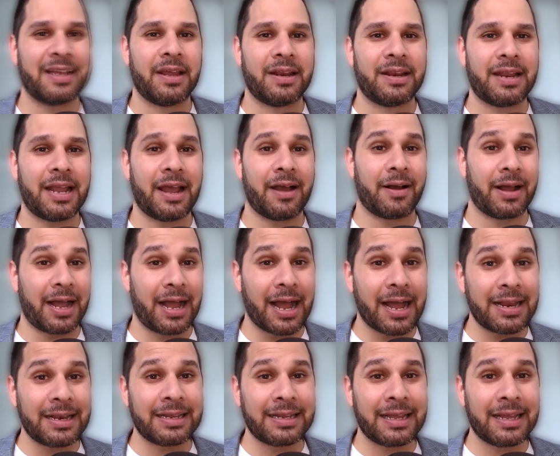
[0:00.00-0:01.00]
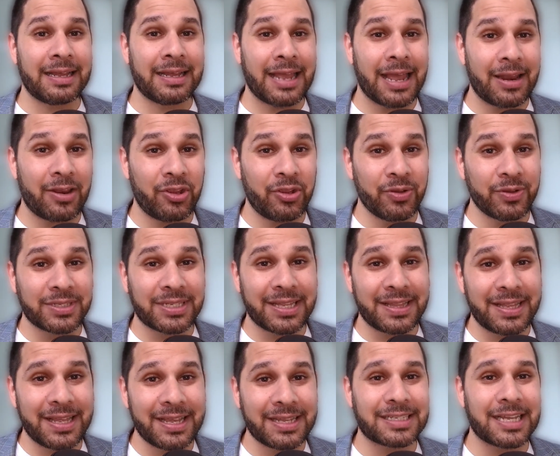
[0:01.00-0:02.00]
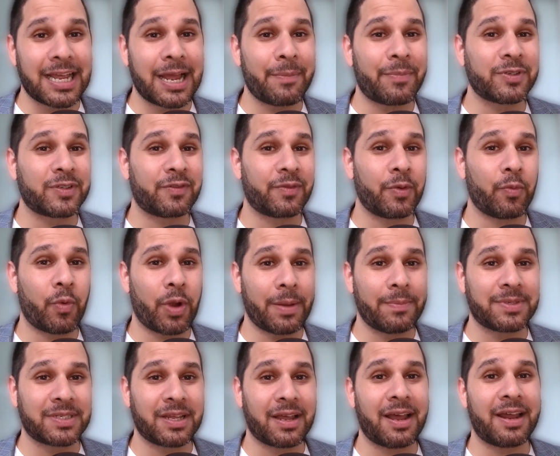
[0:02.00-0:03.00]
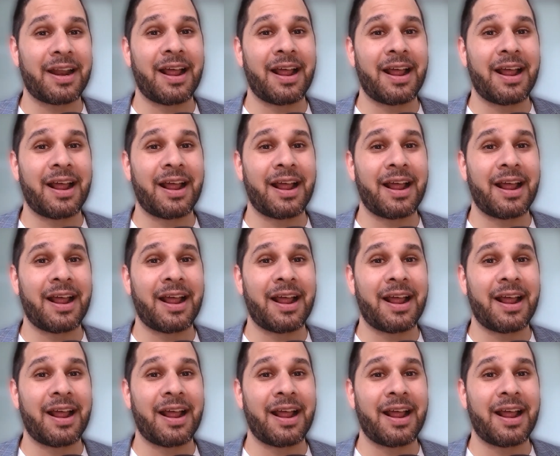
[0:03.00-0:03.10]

Now, under and using the examples from the website,